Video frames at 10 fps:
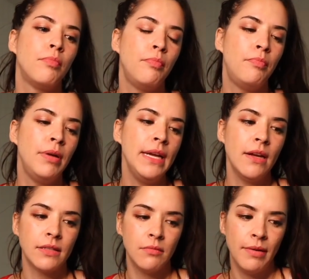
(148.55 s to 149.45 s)
P
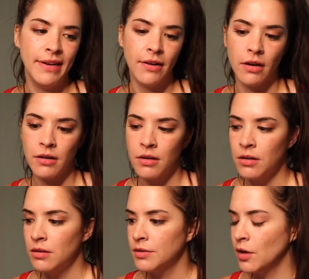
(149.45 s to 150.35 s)
as in Peter.
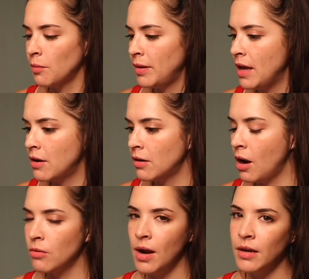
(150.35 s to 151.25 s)
So Peter,
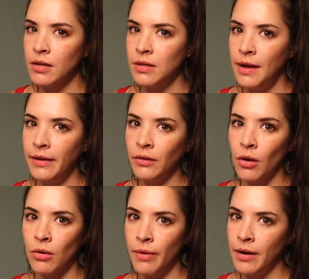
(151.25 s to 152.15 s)

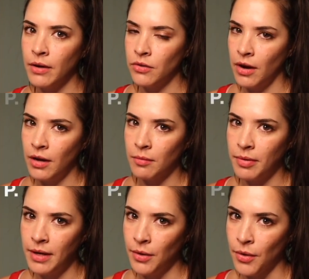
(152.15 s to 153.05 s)
orangutan,
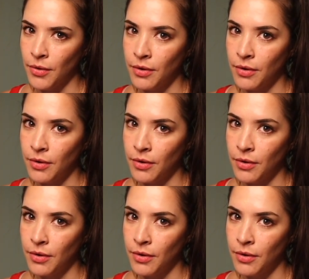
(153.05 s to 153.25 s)
Peter.